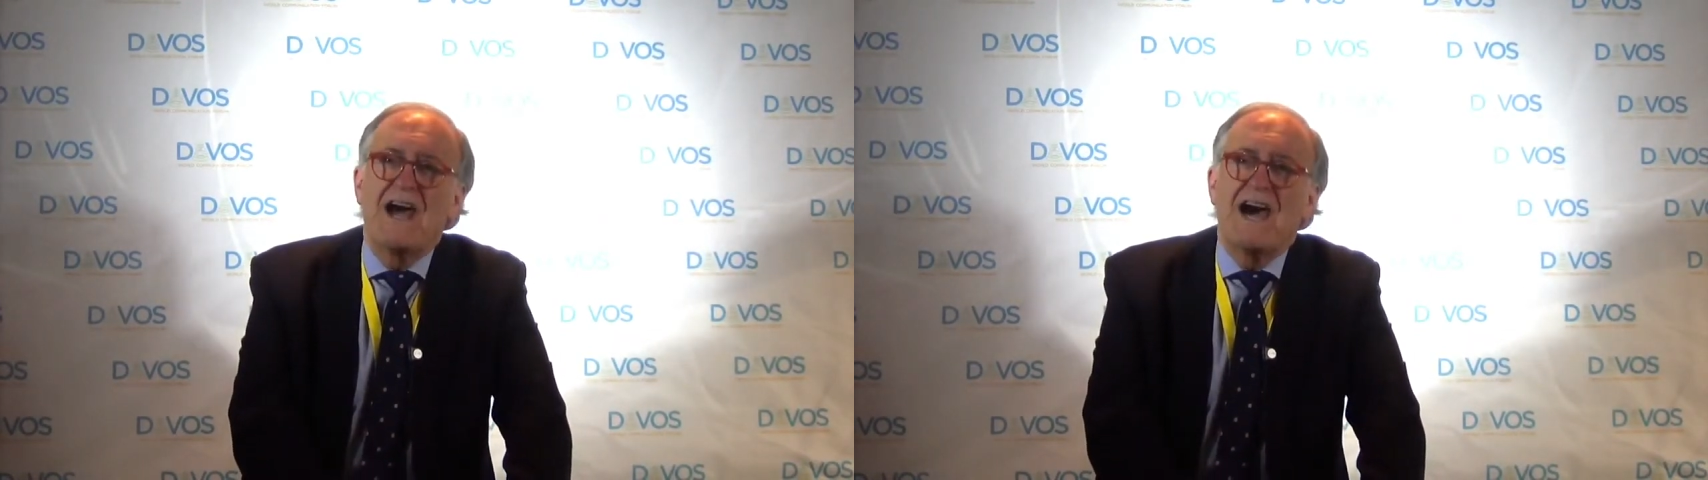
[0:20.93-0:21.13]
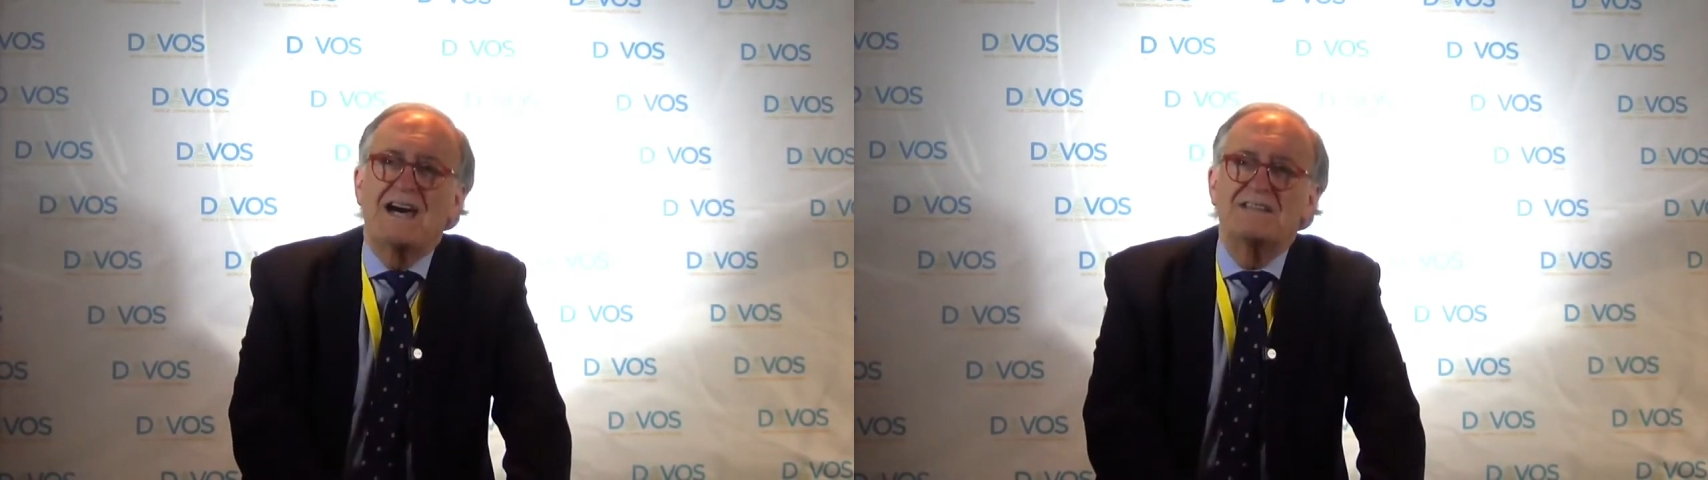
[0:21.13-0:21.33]

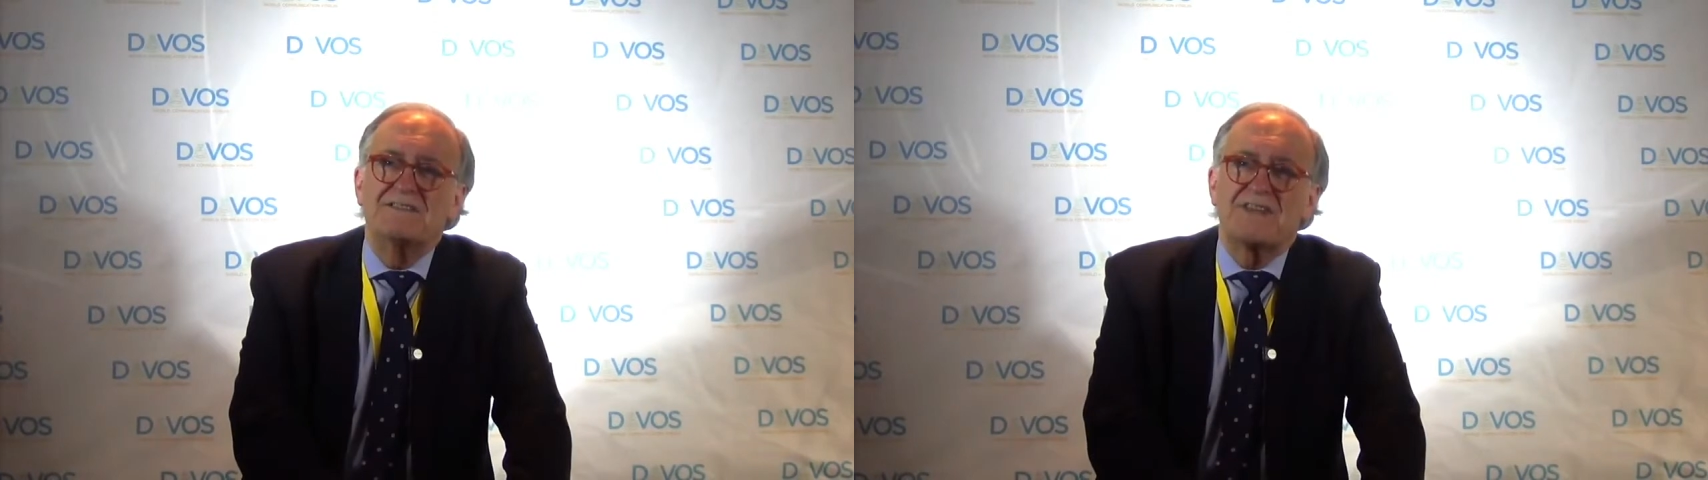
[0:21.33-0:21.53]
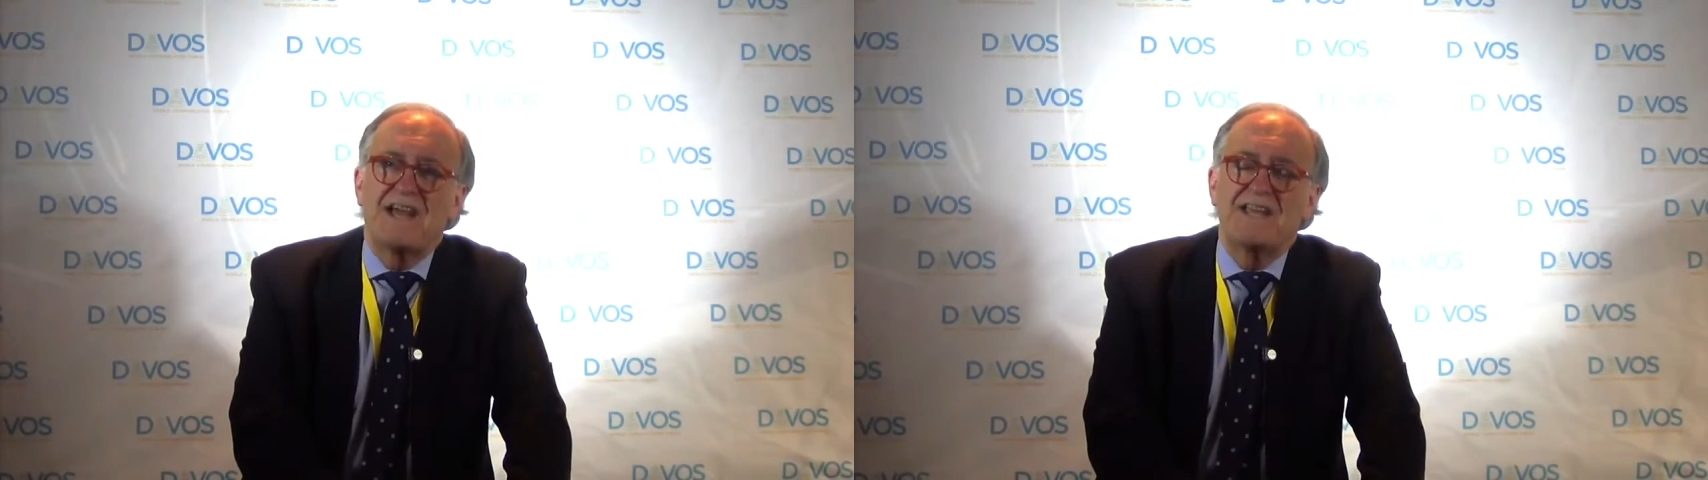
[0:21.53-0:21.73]

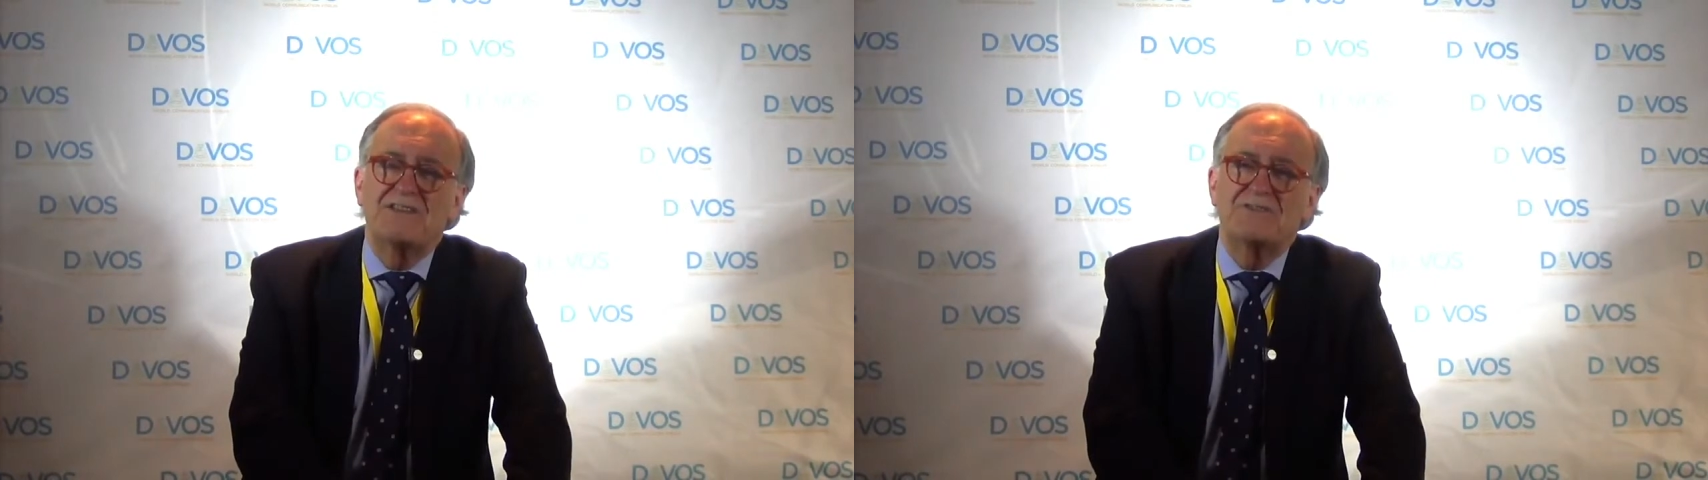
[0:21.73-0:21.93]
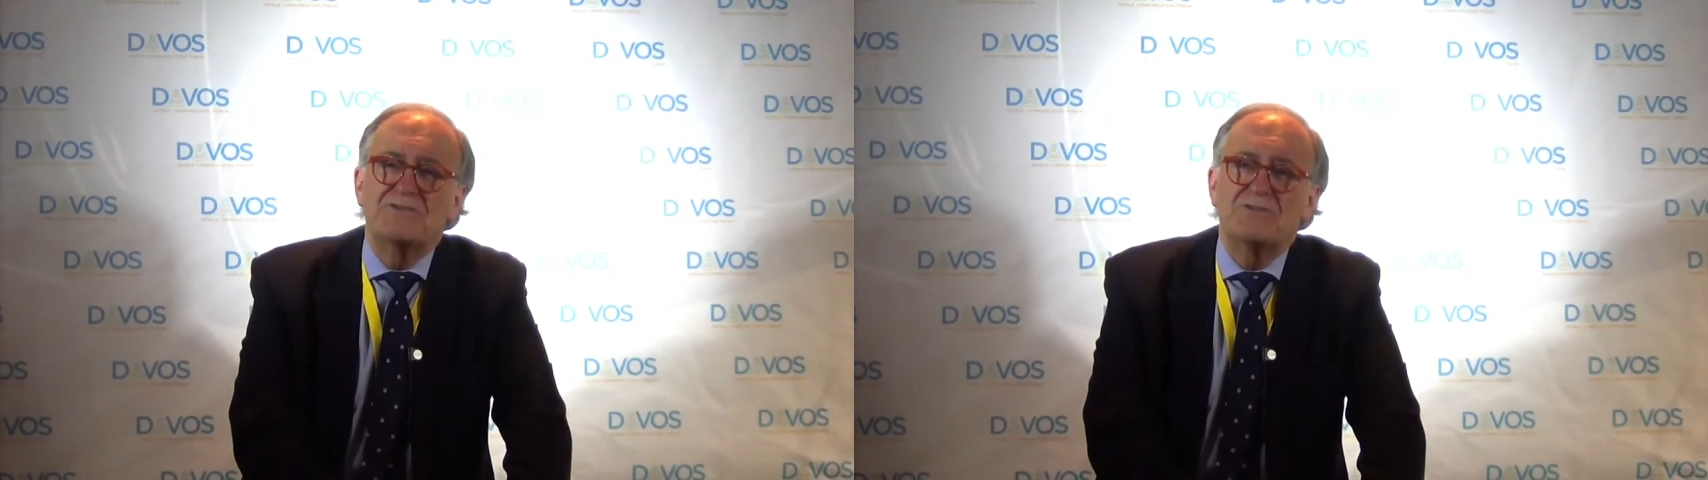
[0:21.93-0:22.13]
and
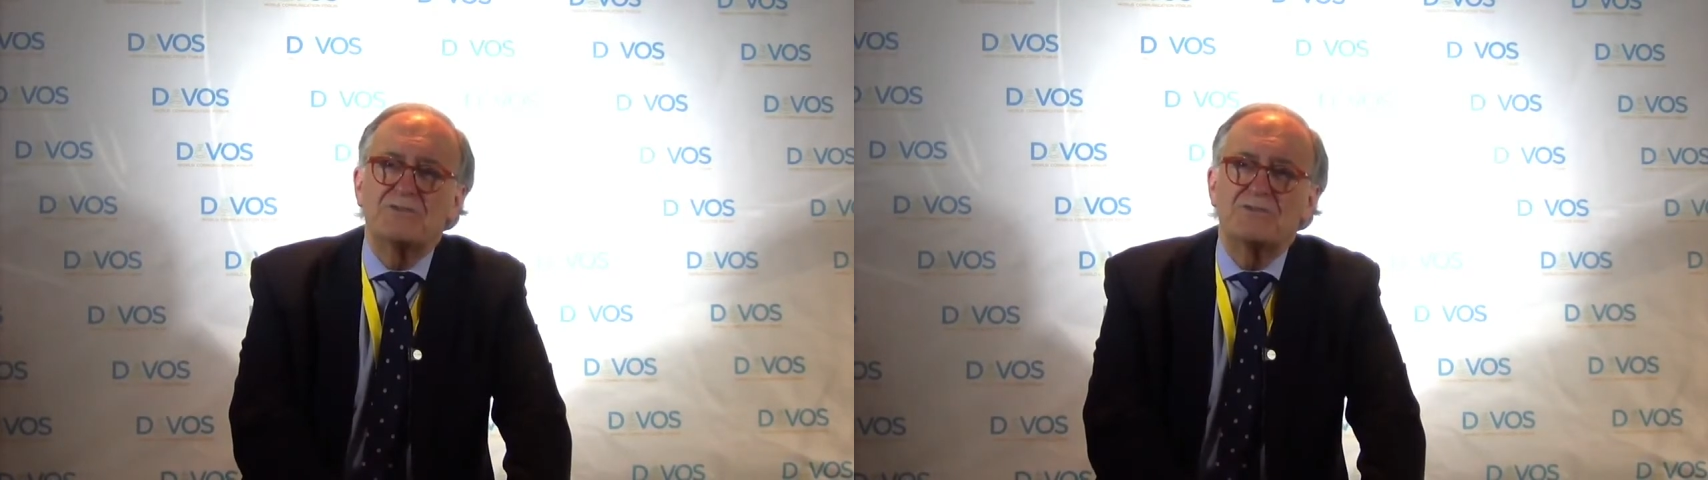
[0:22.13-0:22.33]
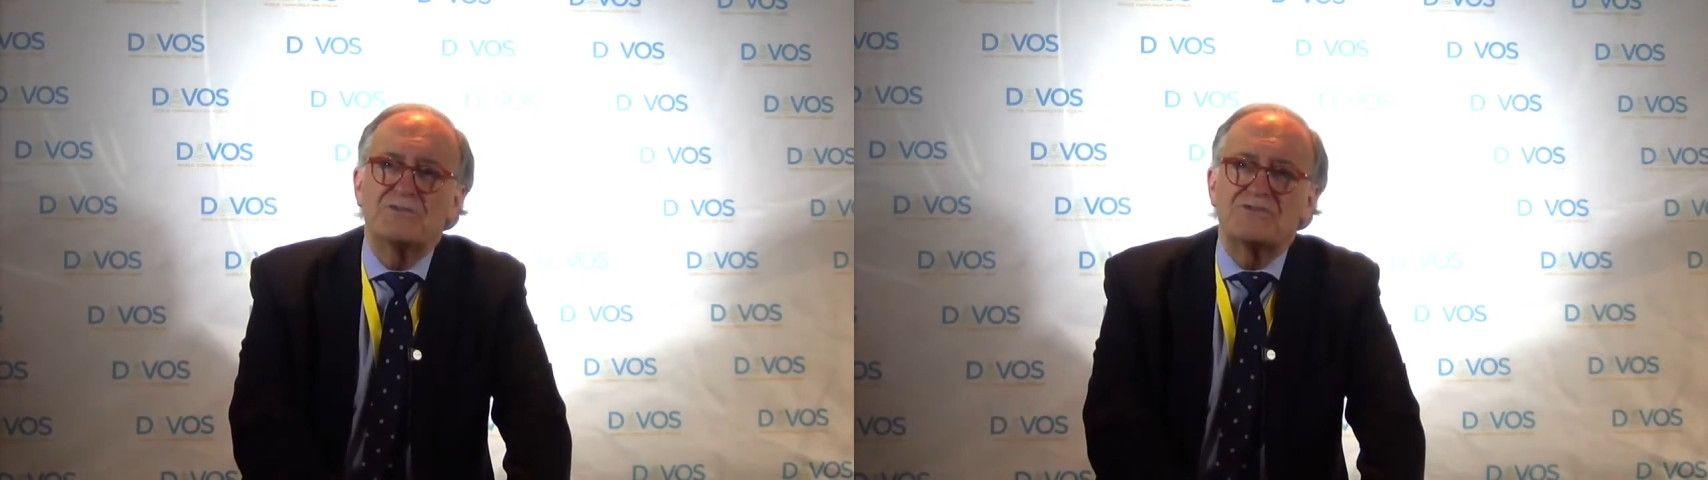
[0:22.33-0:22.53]
trying
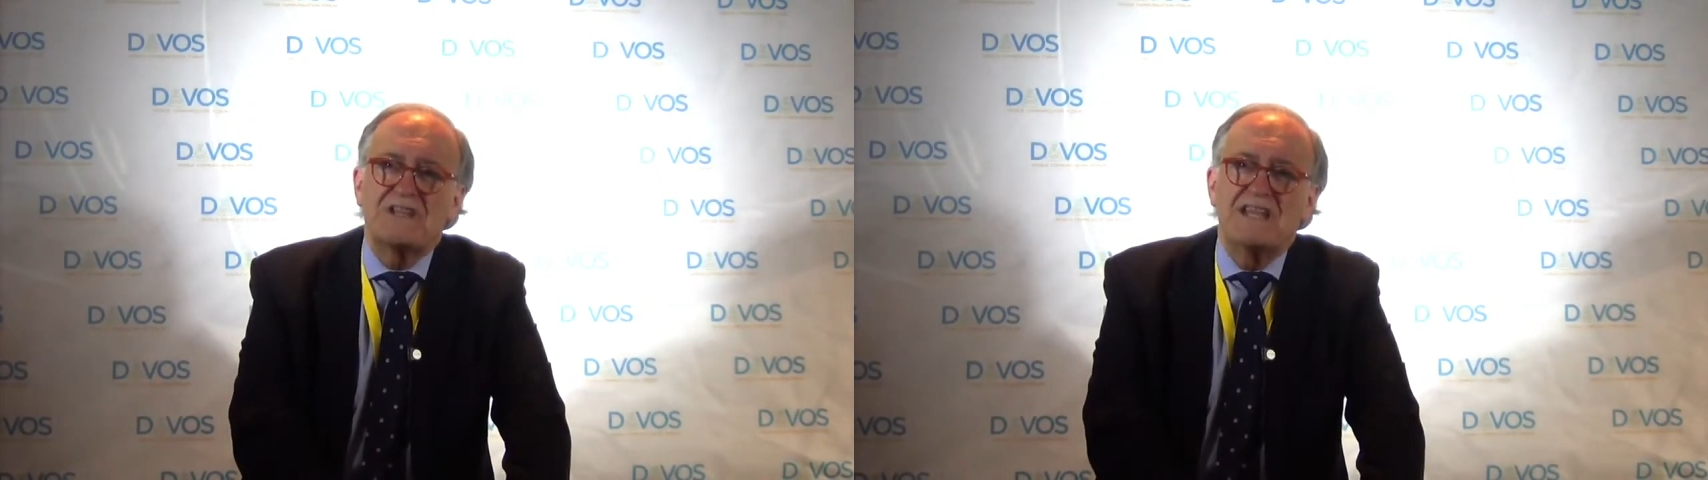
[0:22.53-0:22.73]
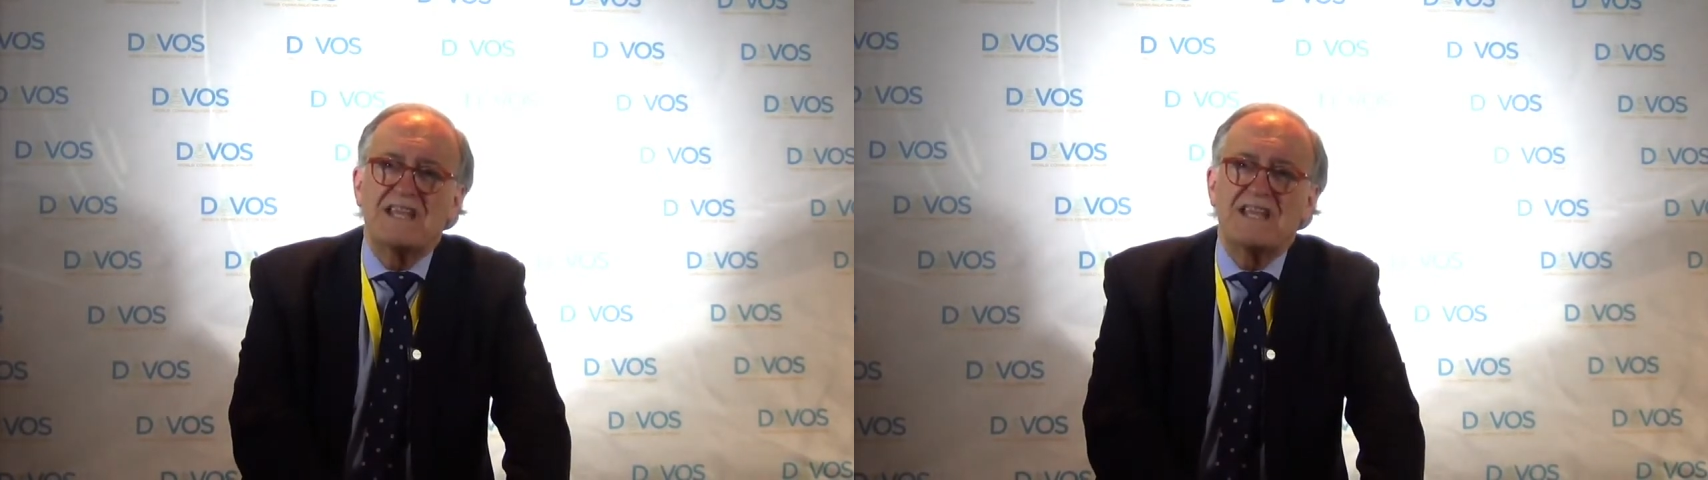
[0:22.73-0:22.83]
to see